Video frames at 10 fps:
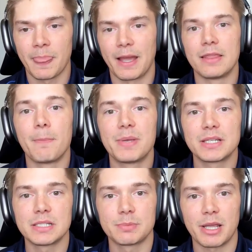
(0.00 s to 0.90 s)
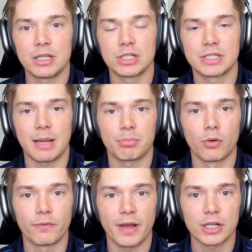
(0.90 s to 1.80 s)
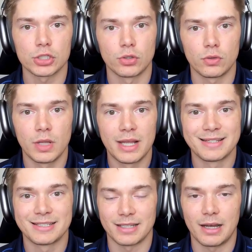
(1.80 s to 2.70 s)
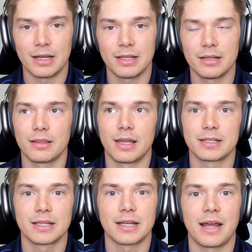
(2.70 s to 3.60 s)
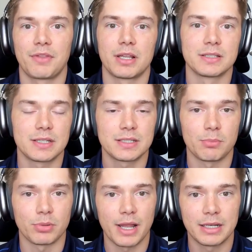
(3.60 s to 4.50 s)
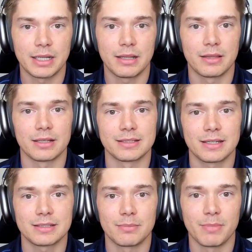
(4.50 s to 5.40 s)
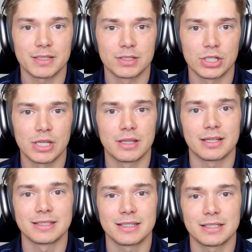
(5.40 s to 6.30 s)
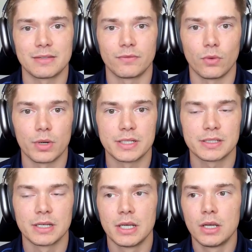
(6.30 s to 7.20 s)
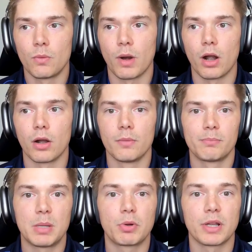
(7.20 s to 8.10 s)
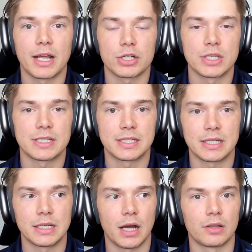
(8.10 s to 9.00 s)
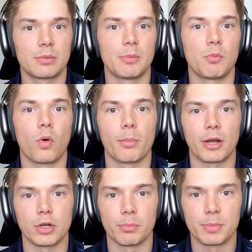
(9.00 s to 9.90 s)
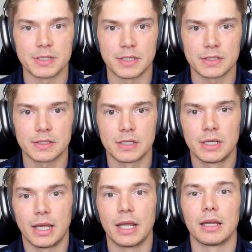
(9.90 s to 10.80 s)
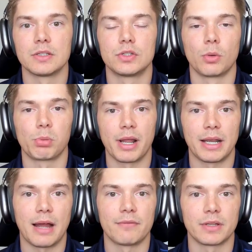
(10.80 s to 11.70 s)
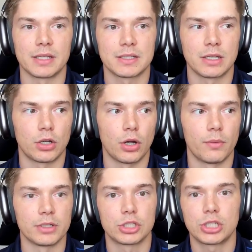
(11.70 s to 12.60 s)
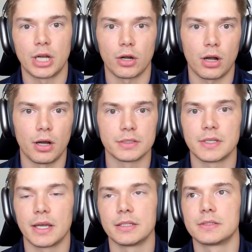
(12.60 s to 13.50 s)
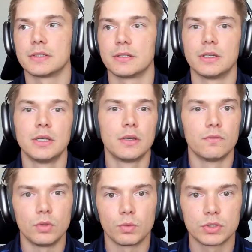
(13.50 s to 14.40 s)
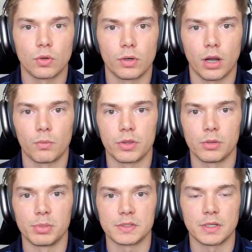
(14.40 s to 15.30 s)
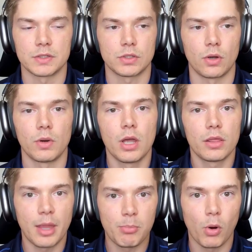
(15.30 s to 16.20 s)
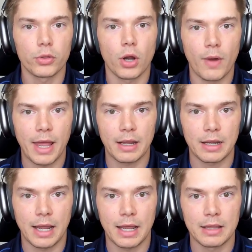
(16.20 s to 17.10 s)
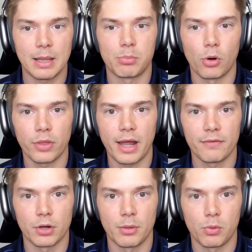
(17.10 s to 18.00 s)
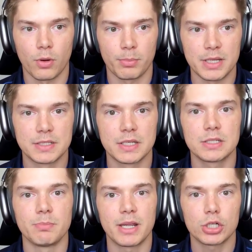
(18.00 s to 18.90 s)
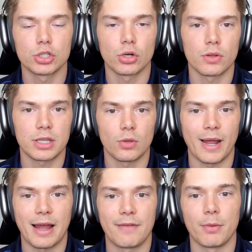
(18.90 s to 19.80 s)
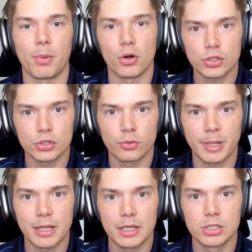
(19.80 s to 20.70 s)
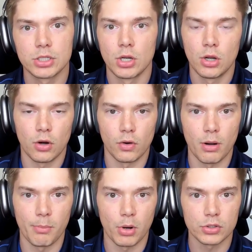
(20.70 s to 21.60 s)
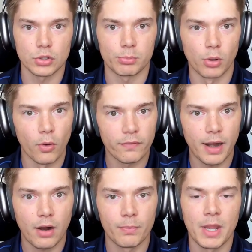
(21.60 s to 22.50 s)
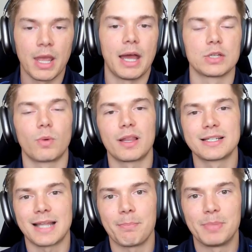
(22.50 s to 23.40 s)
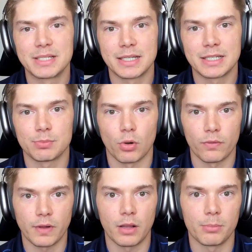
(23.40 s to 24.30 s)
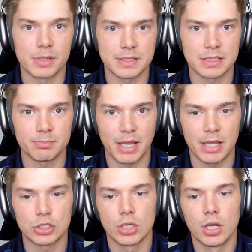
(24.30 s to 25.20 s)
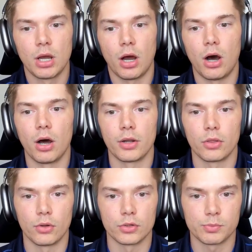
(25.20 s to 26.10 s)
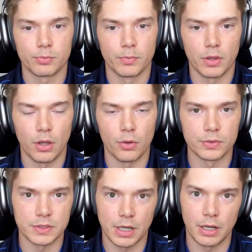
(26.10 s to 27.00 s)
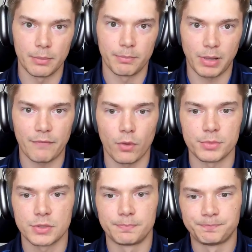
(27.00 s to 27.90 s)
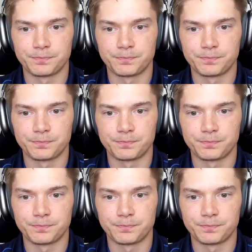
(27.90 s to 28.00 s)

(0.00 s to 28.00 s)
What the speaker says: And the business page is that professional side that is going to have the consistent branding, the consistent messaging, the consistent voice, where people can actually see a little bit more about your business, and your brand advocates can go and share content and view what's going on with your business. So they both go hand in hand. They both have their important pieces. Make sure that you have a personal page or a personal profile, as well as that business profile and business page on those platforms.